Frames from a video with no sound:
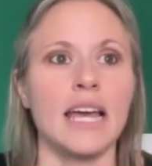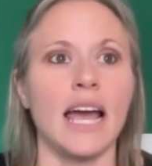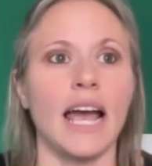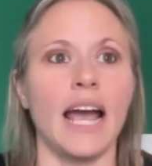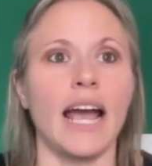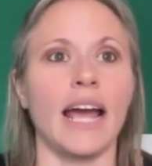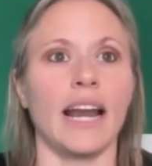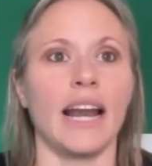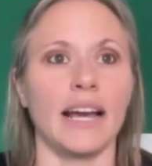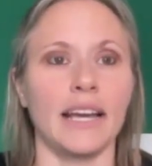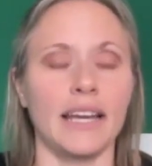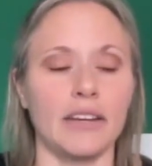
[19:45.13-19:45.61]

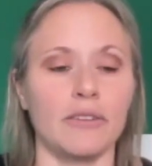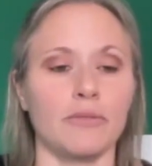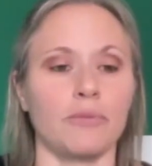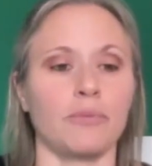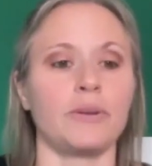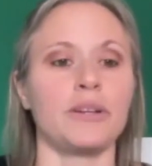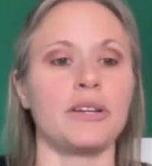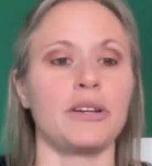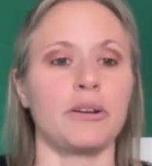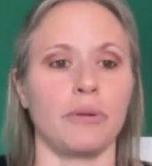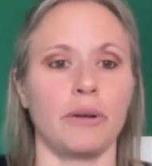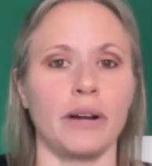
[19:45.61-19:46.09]
and I can
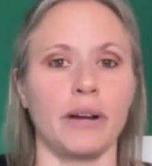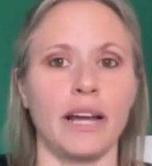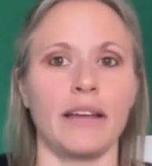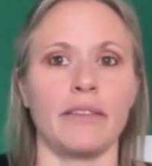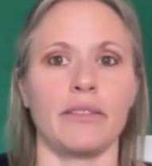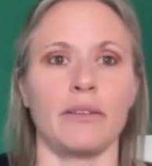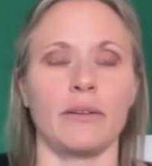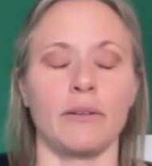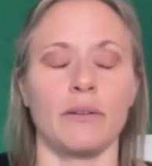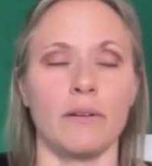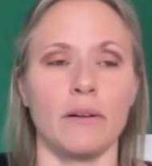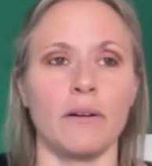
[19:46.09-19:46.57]
recreate,
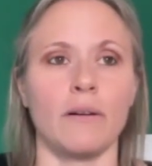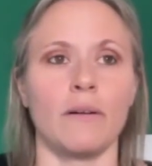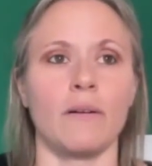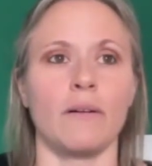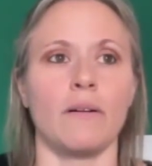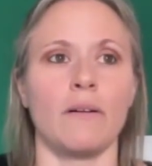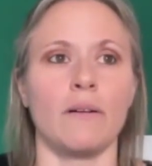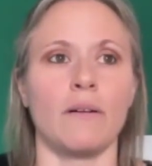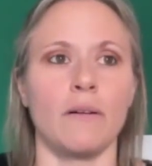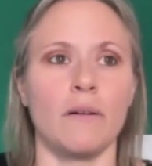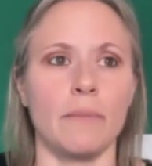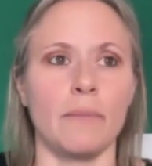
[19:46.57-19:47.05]
and they'll
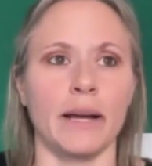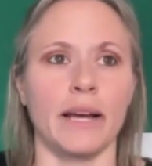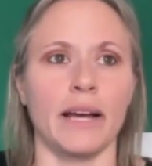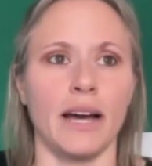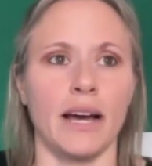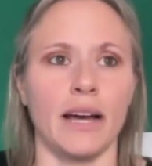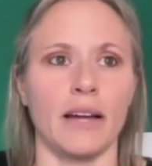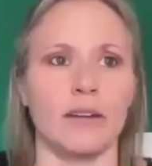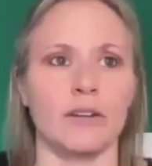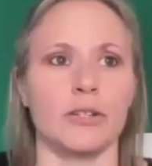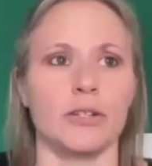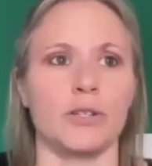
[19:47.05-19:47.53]
go, oh my
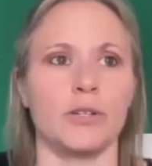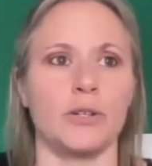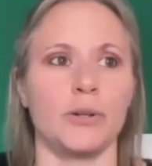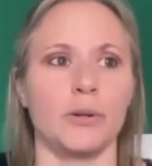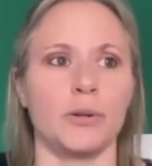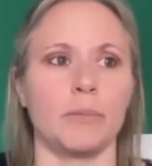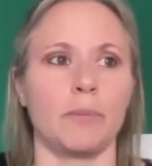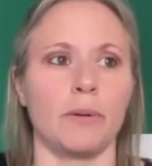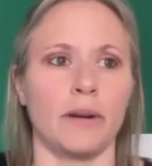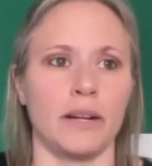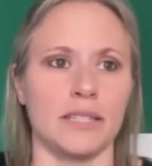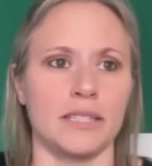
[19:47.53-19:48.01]
gosh,
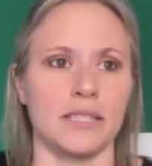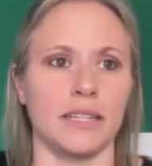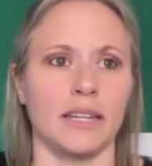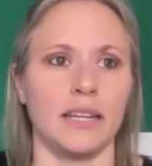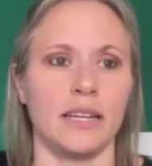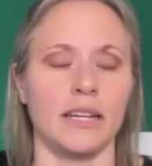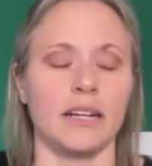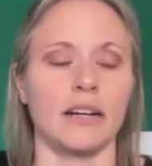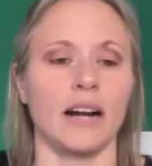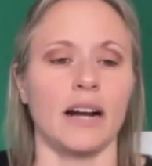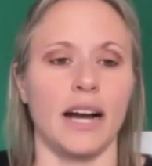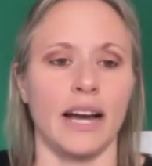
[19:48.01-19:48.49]
you're pressing
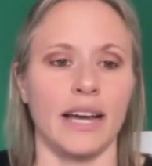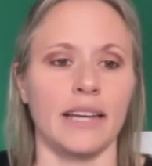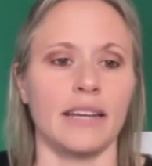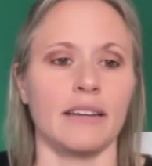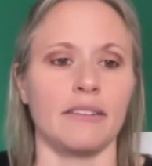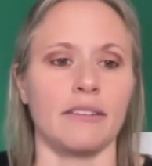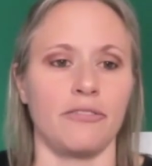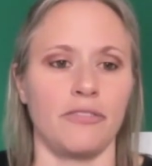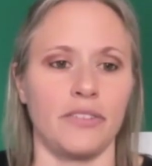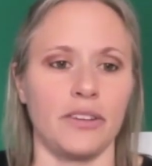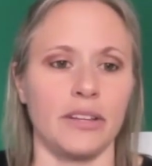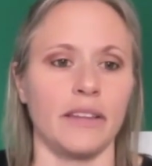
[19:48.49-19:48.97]
here. I
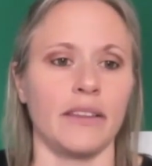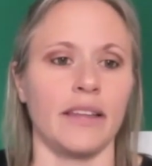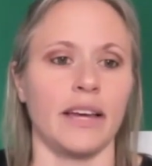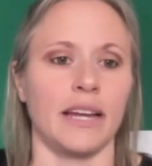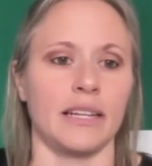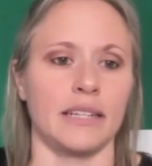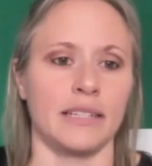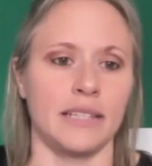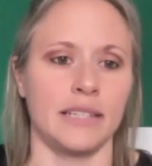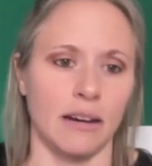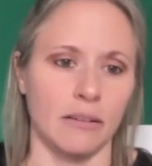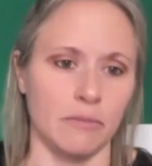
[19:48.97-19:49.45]
can feel
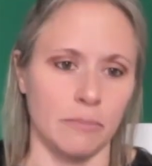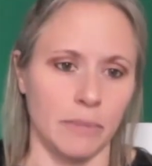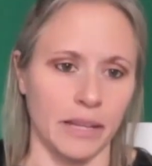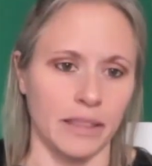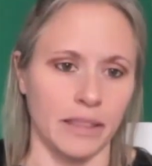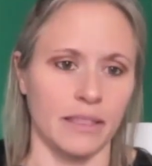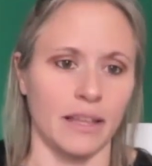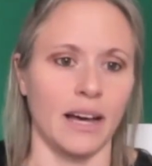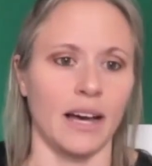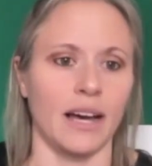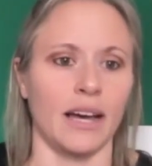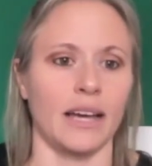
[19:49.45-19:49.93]
that down my
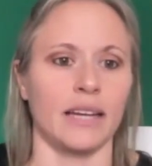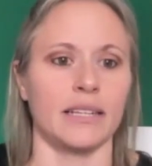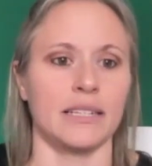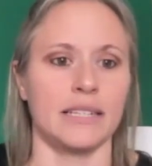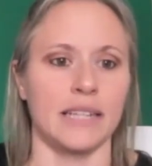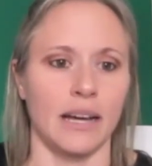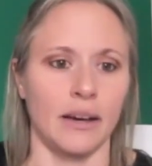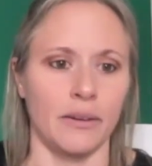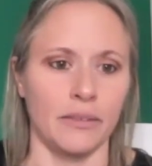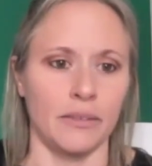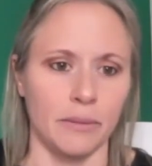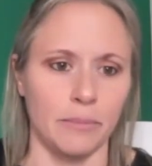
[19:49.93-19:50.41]
thigh,
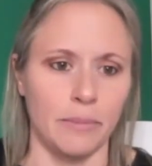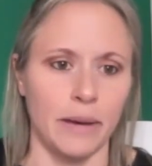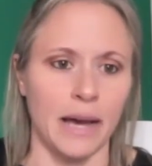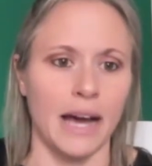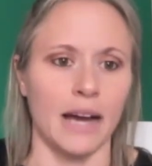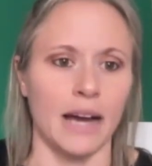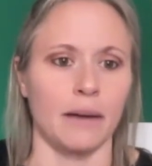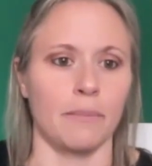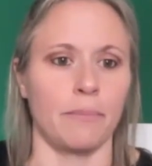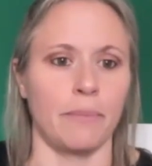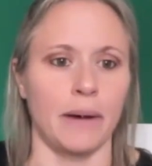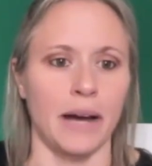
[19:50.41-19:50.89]
down the
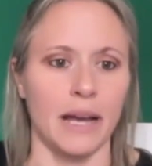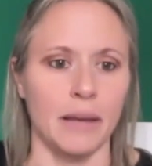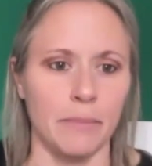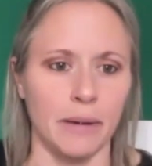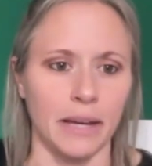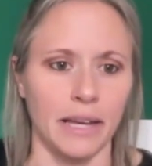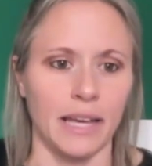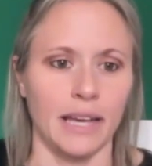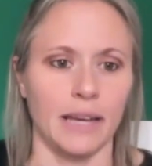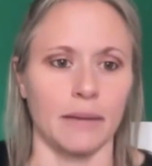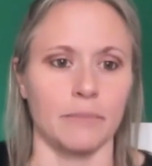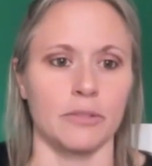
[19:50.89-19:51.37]
back, by my
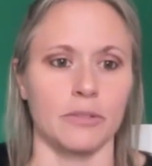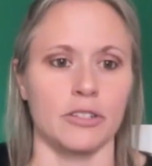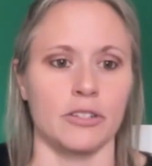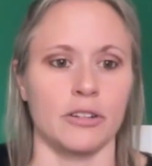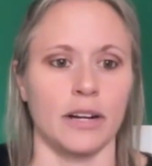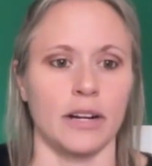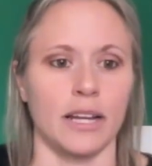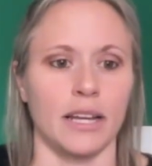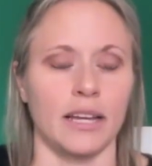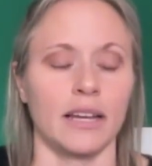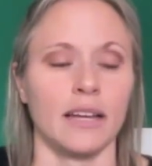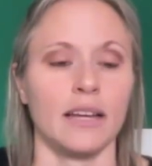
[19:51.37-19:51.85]

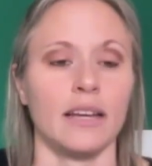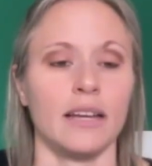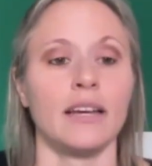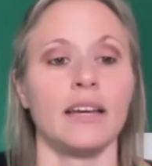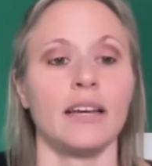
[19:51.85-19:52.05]
hamstring.